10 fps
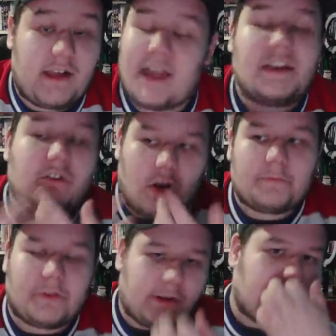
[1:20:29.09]
I didn't grow up
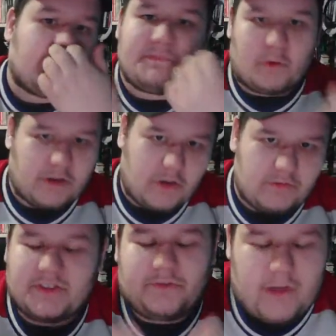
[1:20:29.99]
during it. I was born in
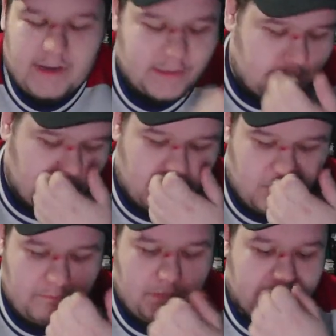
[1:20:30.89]
02. I didn't grow
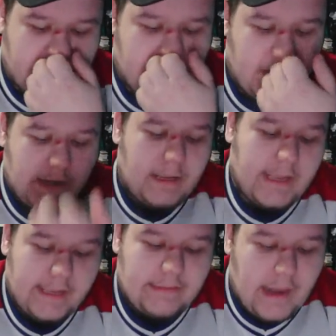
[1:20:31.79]
up much
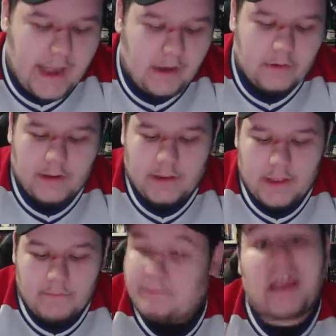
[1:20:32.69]
in that era,
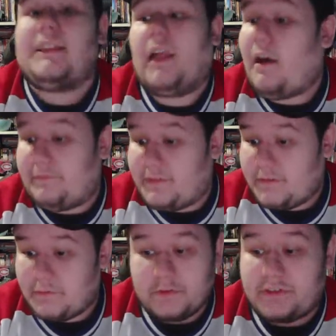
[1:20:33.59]
but I loved
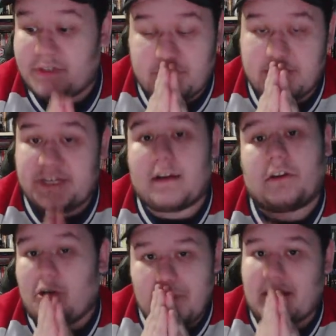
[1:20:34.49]
the Ruthless Aggression era.
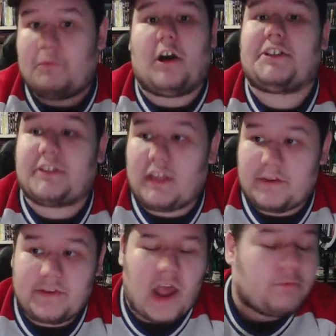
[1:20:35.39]
Going back and watching a lot
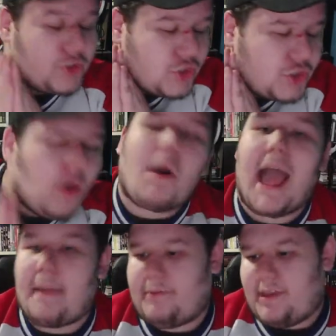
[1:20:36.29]
of it, I was so
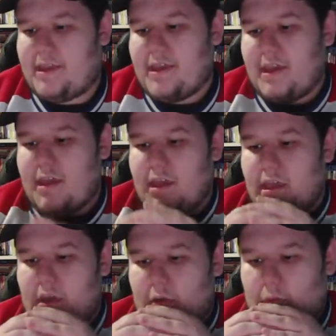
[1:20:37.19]
happy
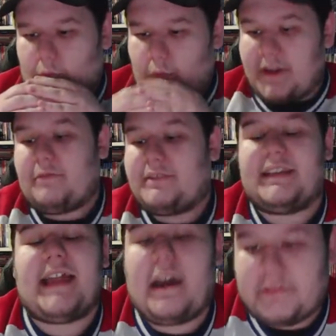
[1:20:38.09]
when it was
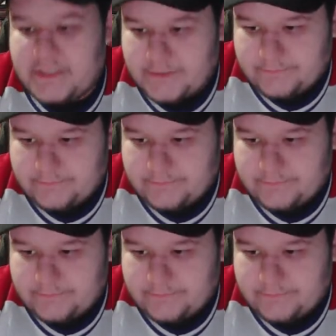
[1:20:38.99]
announced.